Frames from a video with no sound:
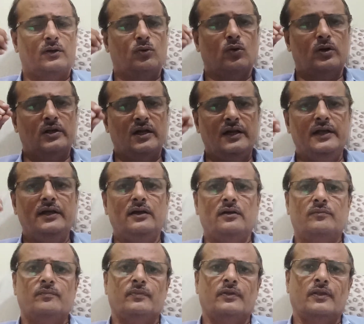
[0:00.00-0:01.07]
totally
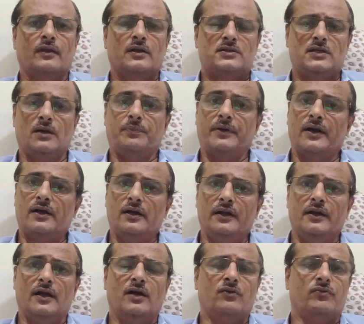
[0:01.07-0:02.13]

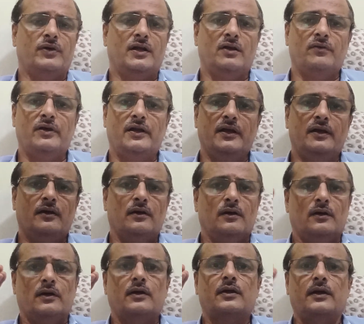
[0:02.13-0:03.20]
separately and very very
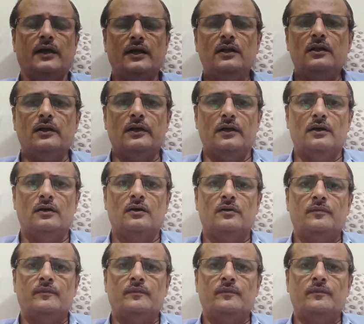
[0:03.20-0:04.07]
keenly.